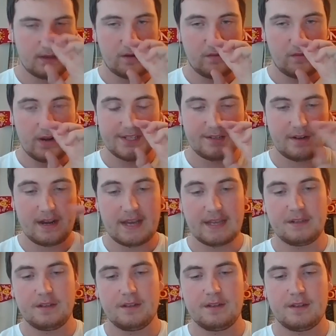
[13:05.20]

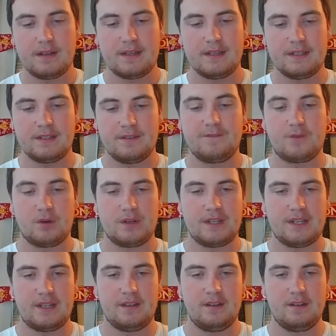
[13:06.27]
Eraserhead is
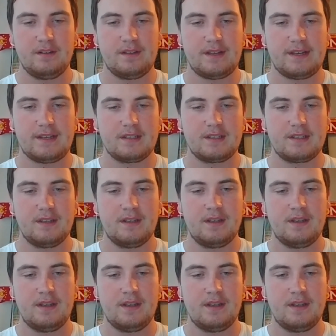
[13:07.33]
40 likes.